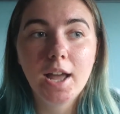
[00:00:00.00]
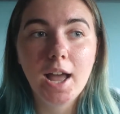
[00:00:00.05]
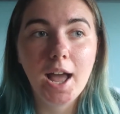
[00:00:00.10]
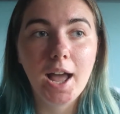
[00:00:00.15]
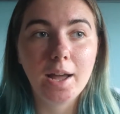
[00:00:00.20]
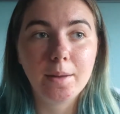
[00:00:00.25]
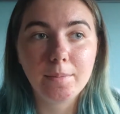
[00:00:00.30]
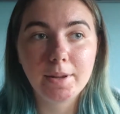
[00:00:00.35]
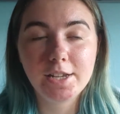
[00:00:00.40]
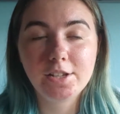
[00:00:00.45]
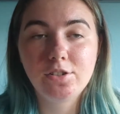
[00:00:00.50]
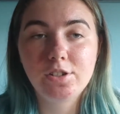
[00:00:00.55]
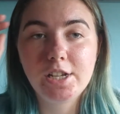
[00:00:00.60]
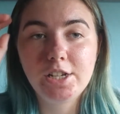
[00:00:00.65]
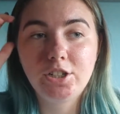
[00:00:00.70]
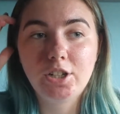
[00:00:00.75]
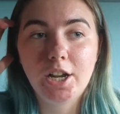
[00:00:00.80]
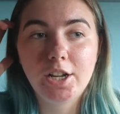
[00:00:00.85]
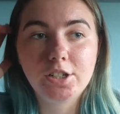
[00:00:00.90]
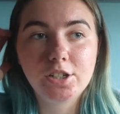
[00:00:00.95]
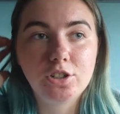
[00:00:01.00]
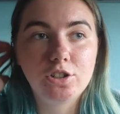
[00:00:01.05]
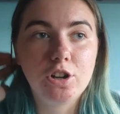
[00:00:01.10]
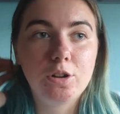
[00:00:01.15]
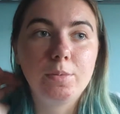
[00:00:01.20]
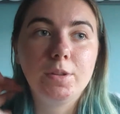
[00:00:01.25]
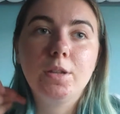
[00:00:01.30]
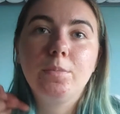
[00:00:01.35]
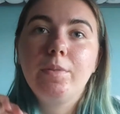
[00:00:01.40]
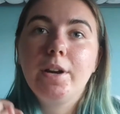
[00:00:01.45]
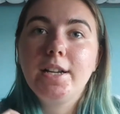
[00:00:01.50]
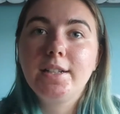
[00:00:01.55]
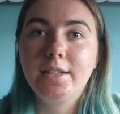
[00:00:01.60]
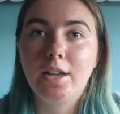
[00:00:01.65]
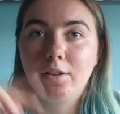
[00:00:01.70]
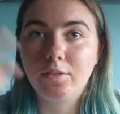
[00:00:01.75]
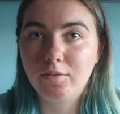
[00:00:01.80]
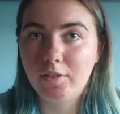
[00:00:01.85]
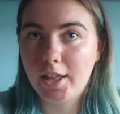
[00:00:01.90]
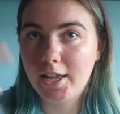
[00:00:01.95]
My history teacher actually showed me the
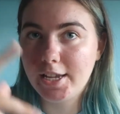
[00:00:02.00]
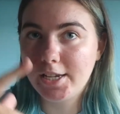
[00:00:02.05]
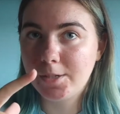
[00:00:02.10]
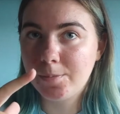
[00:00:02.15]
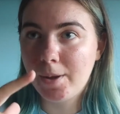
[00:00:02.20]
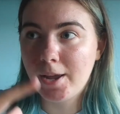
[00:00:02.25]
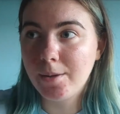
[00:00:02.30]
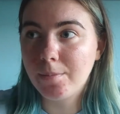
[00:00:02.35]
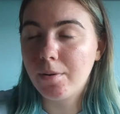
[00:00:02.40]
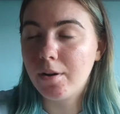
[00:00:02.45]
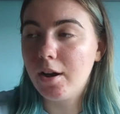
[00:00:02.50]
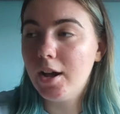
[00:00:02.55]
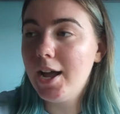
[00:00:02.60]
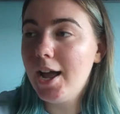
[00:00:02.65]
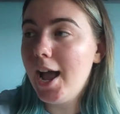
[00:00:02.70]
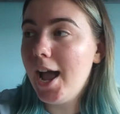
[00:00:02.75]
breakdown of like each paper,